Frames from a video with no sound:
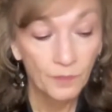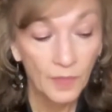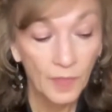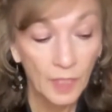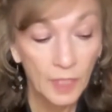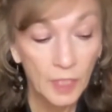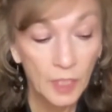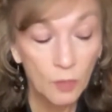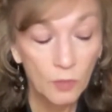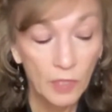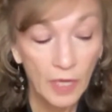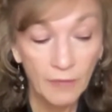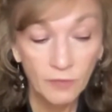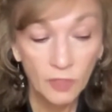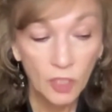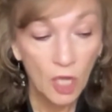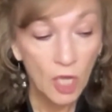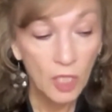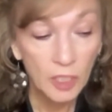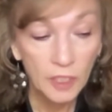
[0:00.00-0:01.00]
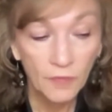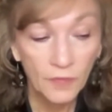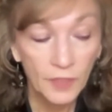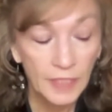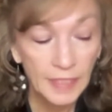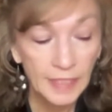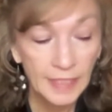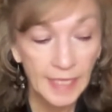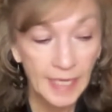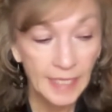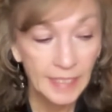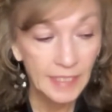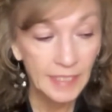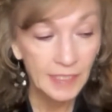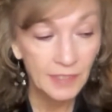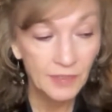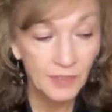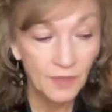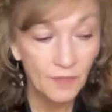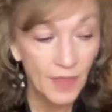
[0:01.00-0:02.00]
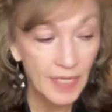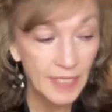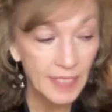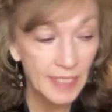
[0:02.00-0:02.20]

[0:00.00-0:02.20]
when I've talked to the detectives and they